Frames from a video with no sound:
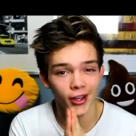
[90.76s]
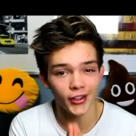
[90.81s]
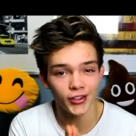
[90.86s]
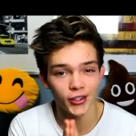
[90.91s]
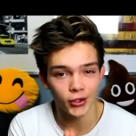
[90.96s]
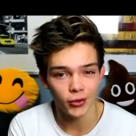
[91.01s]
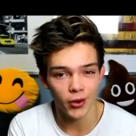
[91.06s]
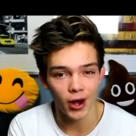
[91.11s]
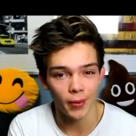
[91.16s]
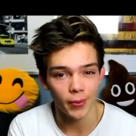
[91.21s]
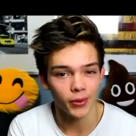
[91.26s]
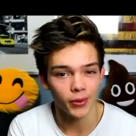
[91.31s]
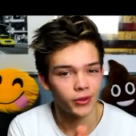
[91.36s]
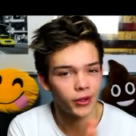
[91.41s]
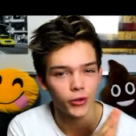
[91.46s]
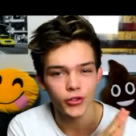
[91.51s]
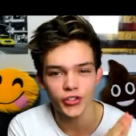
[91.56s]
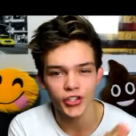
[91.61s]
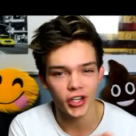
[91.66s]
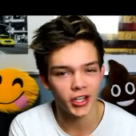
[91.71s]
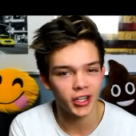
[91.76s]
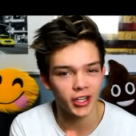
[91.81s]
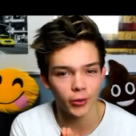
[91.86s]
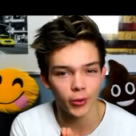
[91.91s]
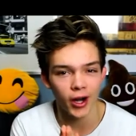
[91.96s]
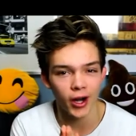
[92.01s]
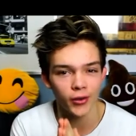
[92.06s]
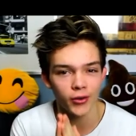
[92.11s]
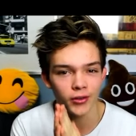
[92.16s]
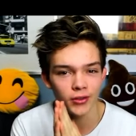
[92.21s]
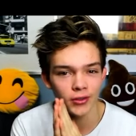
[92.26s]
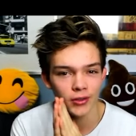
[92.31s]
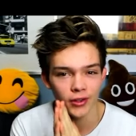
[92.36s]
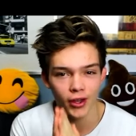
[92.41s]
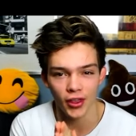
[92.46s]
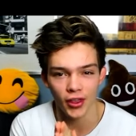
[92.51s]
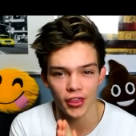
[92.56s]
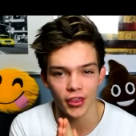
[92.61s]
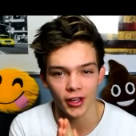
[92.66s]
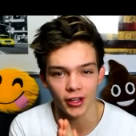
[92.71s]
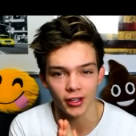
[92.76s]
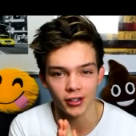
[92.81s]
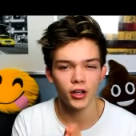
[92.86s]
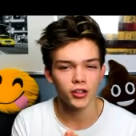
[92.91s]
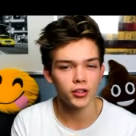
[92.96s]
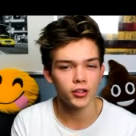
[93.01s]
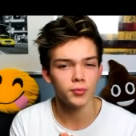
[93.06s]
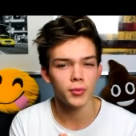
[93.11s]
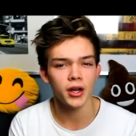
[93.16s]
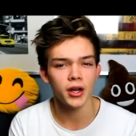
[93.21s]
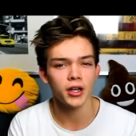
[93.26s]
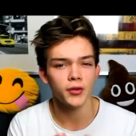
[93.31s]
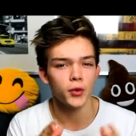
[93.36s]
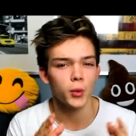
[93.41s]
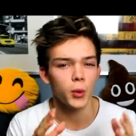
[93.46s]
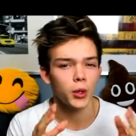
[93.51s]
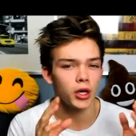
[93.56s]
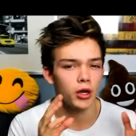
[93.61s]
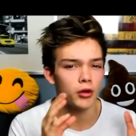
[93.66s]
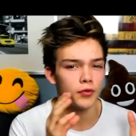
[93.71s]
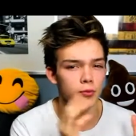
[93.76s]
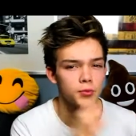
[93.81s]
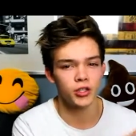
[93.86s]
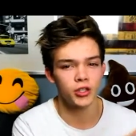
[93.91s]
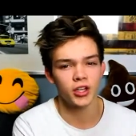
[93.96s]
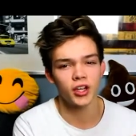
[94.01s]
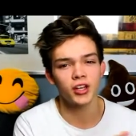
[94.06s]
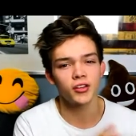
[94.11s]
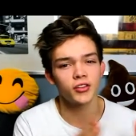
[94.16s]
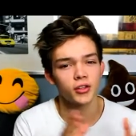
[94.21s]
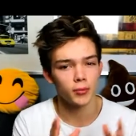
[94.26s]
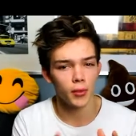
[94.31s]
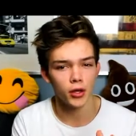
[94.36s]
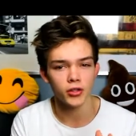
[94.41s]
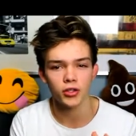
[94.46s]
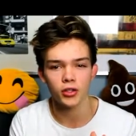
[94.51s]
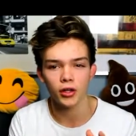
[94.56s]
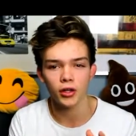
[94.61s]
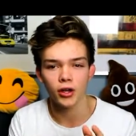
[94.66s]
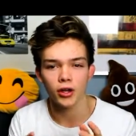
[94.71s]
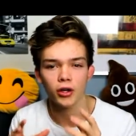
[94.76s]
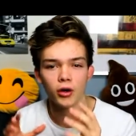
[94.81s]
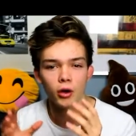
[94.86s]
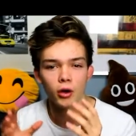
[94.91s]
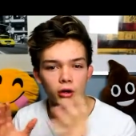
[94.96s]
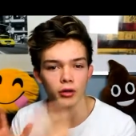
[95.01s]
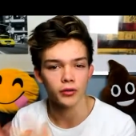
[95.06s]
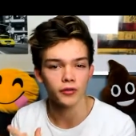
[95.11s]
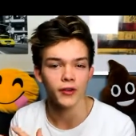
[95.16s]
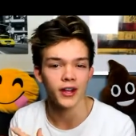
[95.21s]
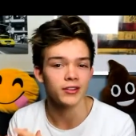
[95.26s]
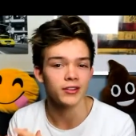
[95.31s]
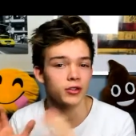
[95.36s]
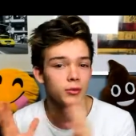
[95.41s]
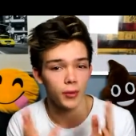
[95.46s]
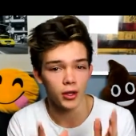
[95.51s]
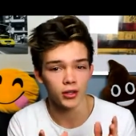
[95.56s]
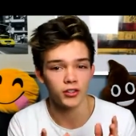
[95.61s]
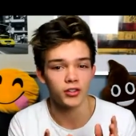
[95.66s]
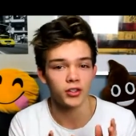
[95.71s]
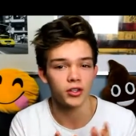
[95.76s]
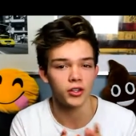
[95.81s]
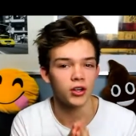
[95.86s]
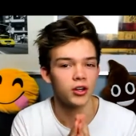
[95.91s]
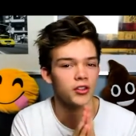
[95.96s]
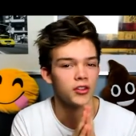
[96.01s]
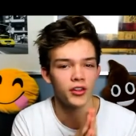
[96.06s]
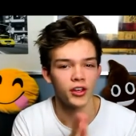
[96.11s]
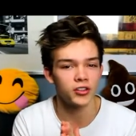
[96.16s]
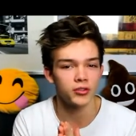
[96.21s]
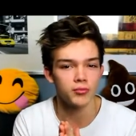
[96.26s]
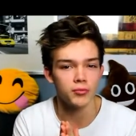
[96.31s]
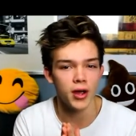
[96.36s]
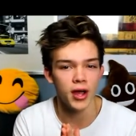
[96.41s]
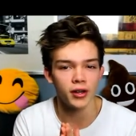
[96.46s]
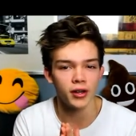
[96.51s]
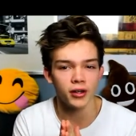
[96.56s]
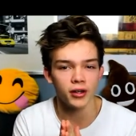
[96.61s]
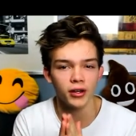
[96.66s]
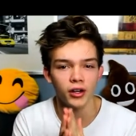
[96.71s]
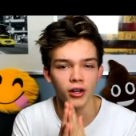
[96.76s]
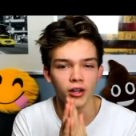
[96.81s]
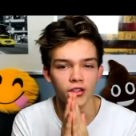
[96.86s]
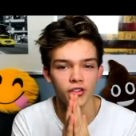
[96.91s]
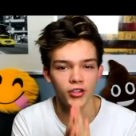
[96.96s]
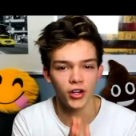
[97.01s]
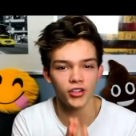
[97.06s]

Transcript: Cut the crap. No cheating around, nothing. Doesn't matter if you want to go from skinny to muscular or fat to muscular, it doesn't matter.